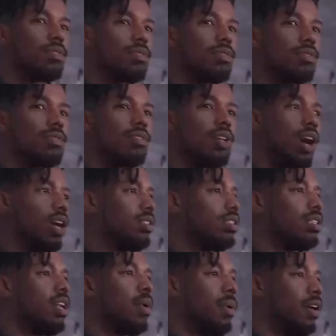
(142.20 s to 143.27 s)
and the others
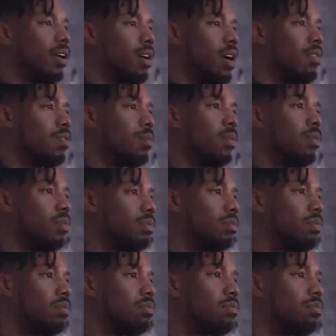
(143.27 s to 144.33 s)
about
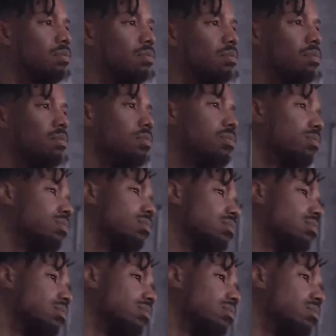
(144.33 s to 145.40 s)
his father's demise,
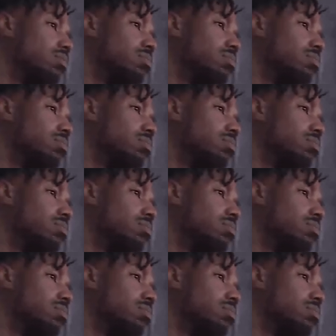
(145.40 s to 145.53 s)
as